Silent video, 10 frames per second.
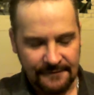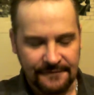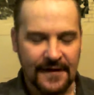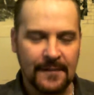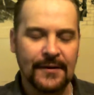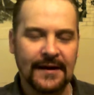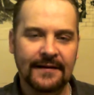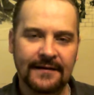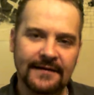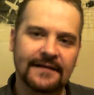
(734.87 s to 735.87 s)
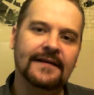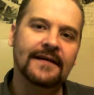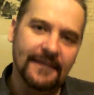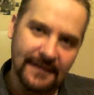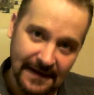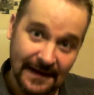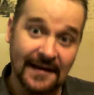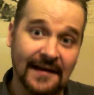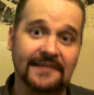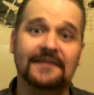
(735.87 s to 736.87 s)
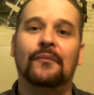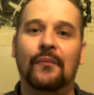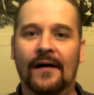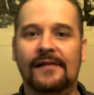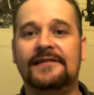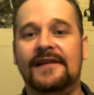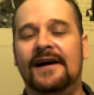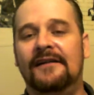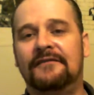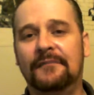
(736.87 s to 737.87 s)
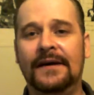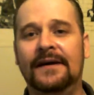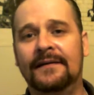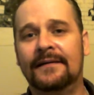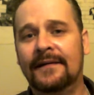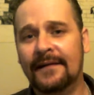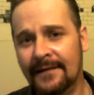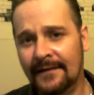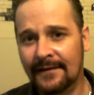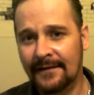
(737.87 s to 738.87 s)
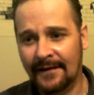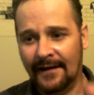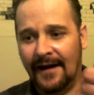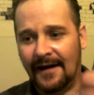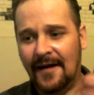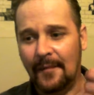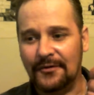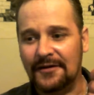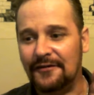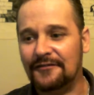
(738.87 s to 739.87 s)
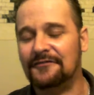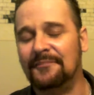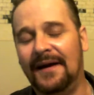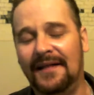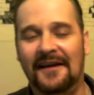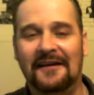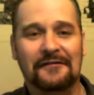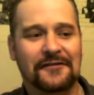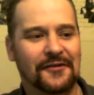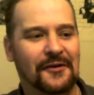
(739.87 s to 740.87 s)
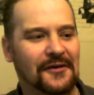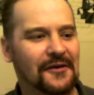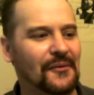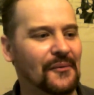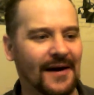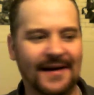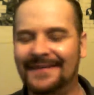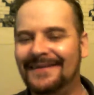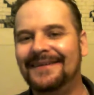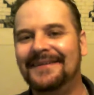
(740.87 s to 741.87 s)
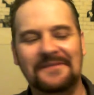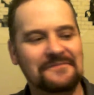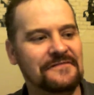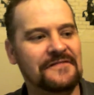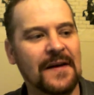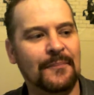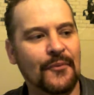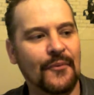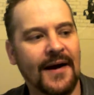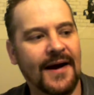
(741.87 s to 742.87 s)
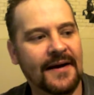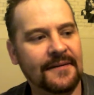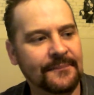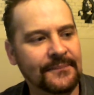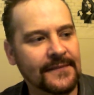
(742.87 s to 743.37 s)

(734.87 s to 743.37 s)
vaping is what saved me a couple years of my life. So you know what? Vape away.